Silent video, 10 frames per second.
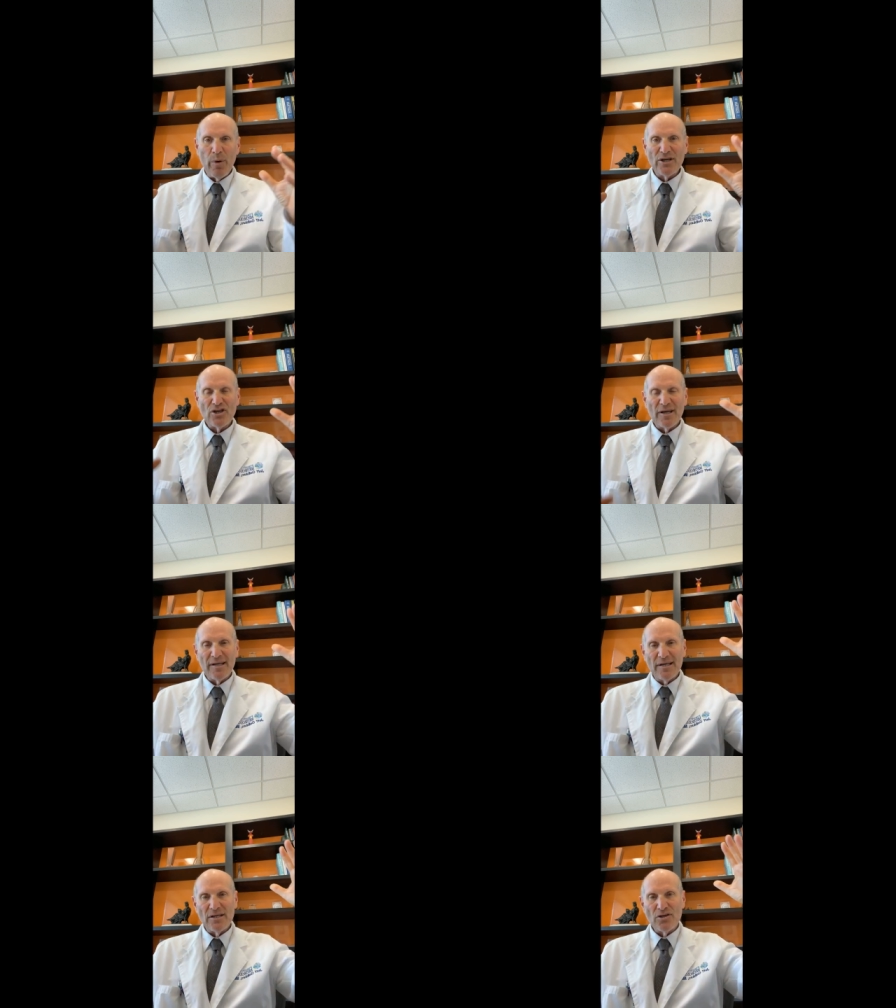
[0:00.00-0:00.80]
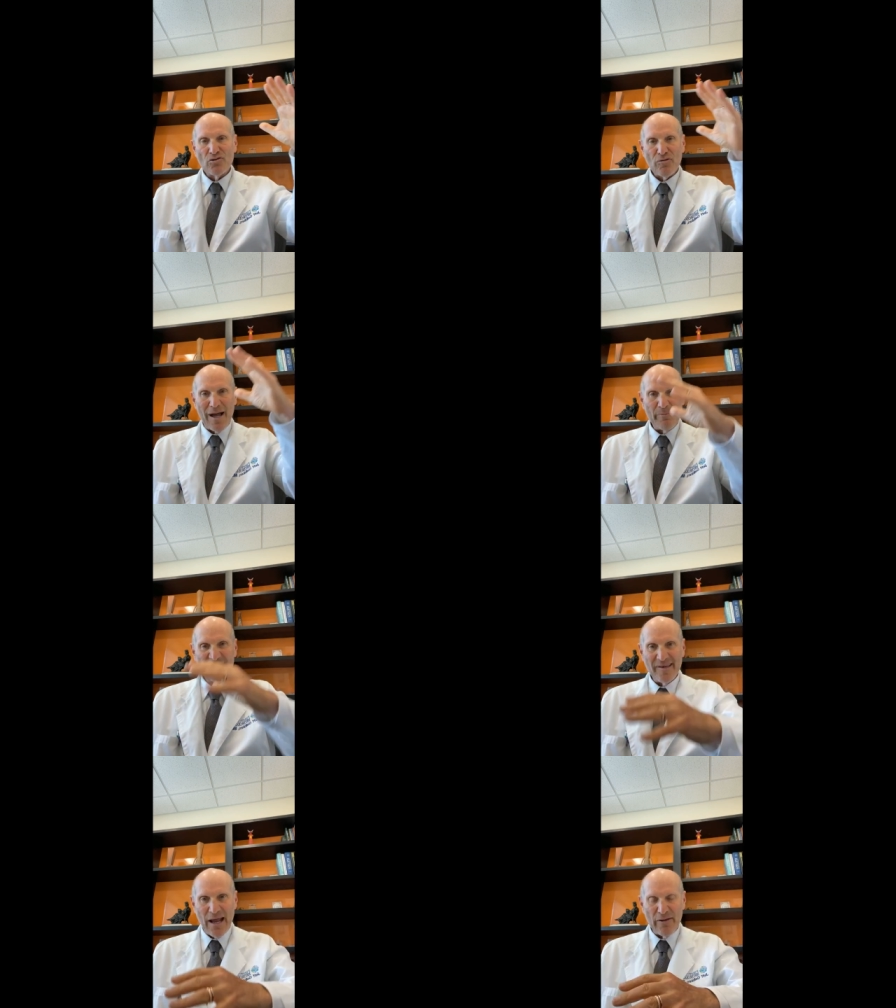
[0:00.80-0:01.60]
which
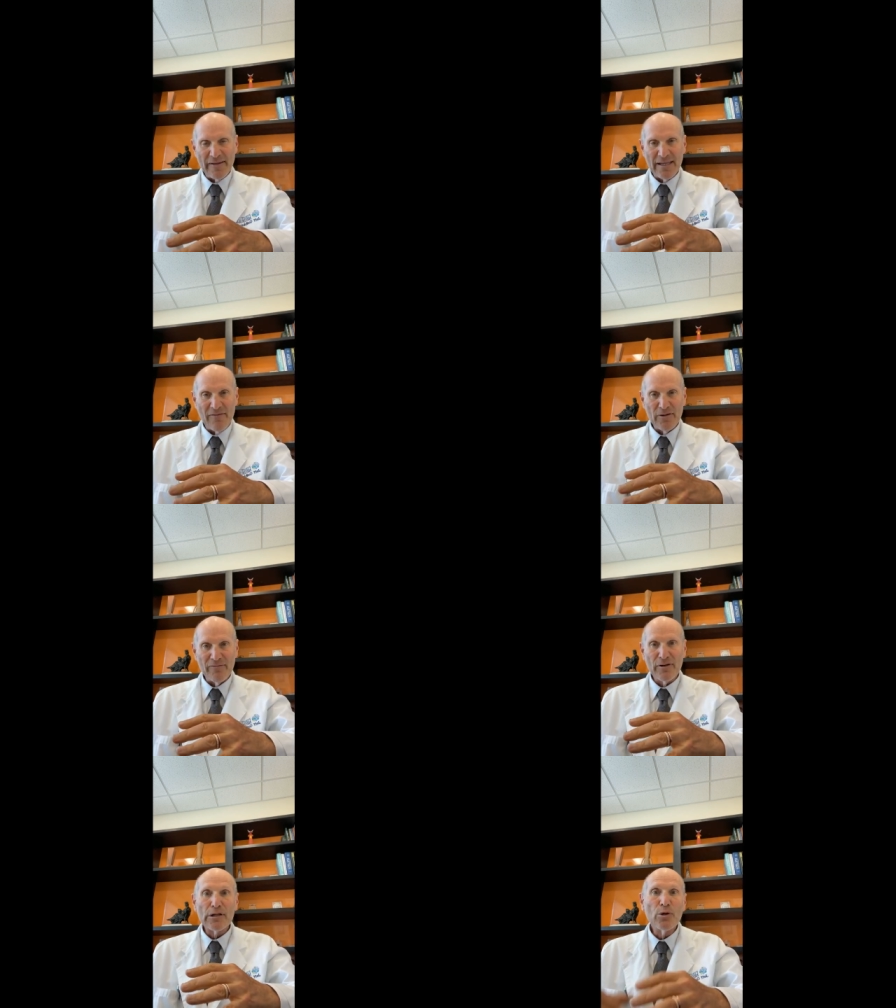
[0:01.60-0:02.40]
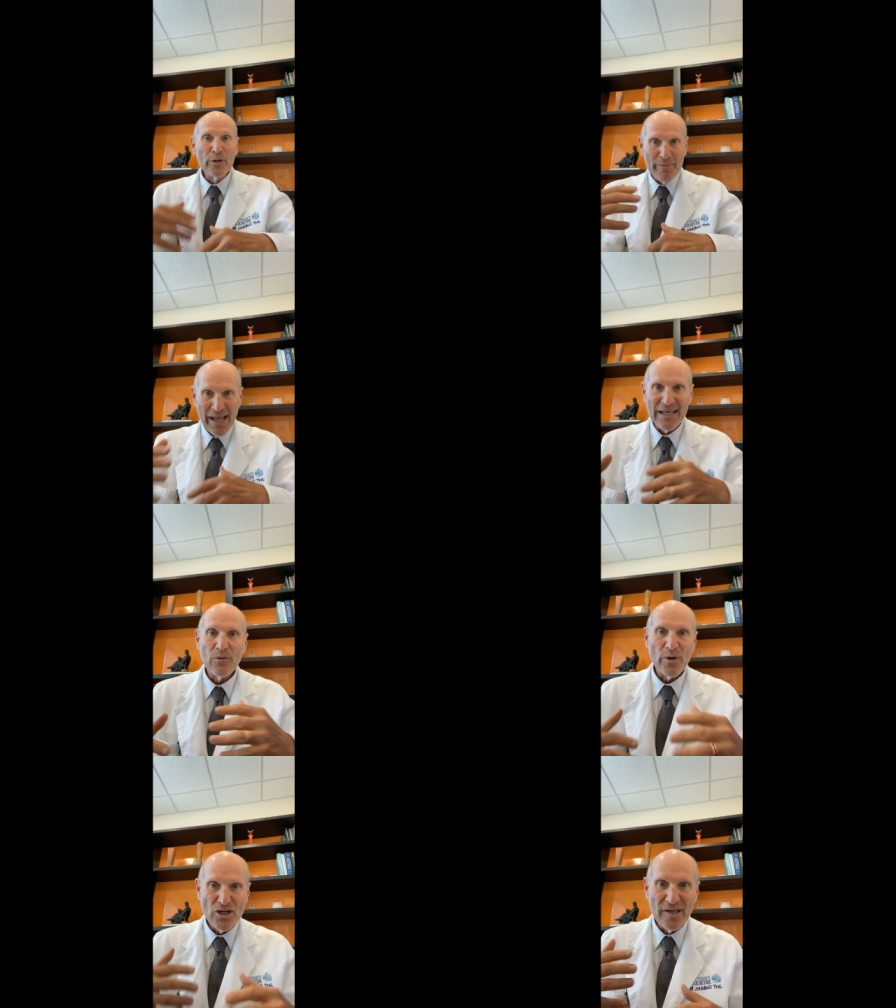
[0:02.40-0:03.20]
drops down the level of
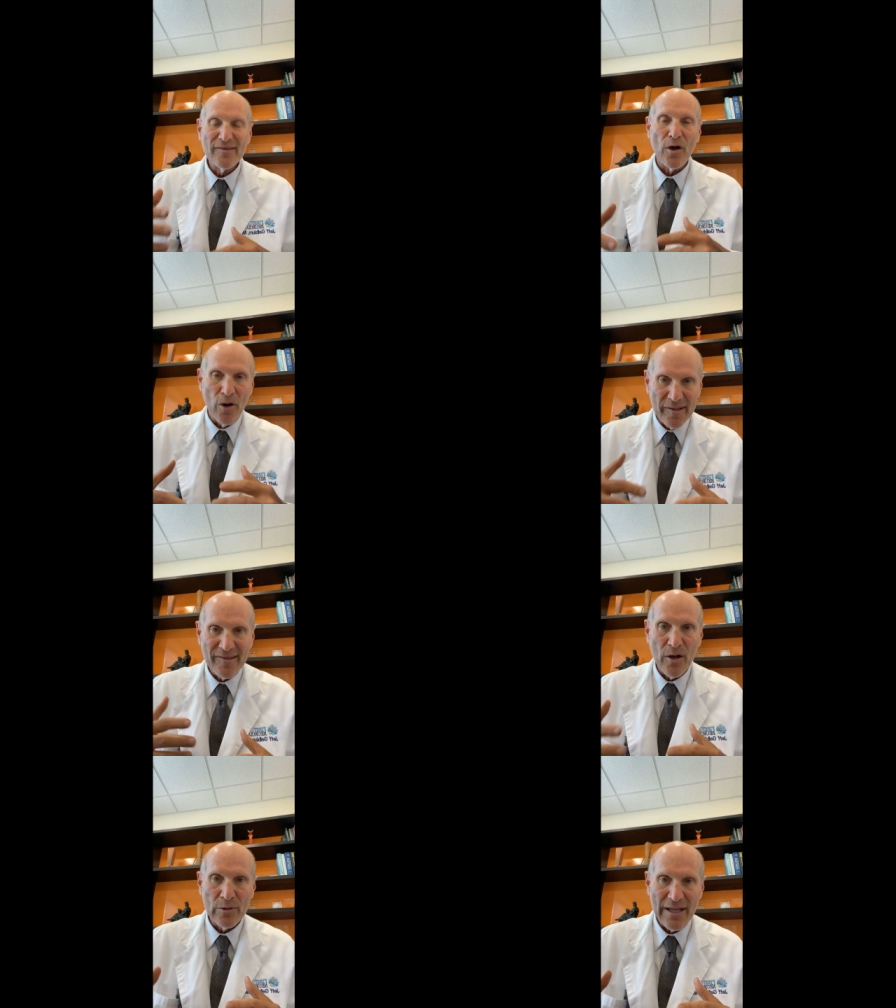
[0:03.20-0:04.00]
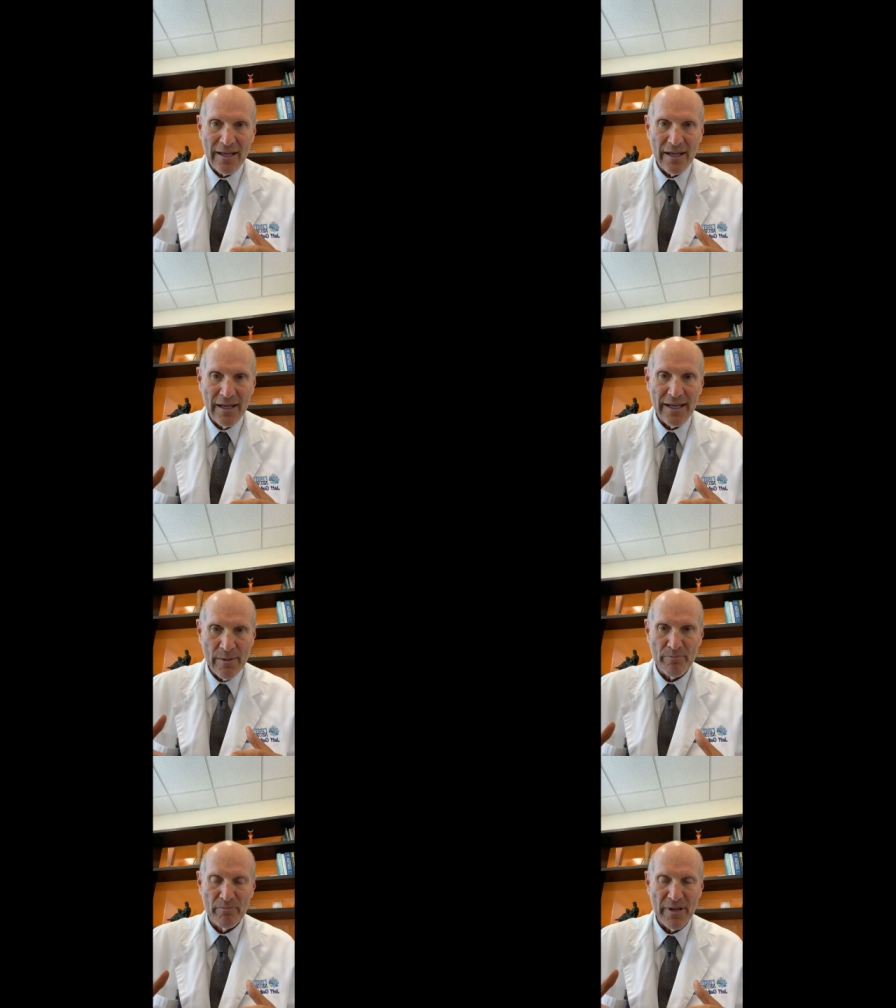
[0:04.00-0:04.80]
glutamate, which is also uh,